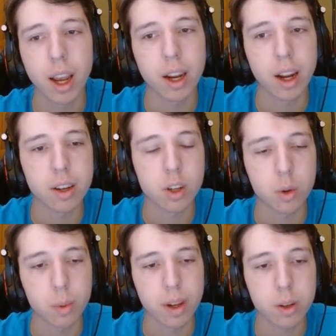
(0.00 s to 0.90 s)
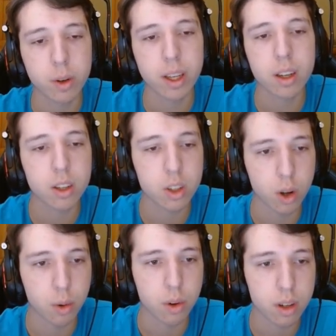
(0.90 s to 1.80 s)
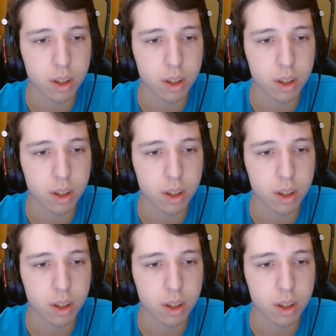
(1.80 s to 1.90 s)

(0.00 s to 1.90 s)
And I took with my queen, so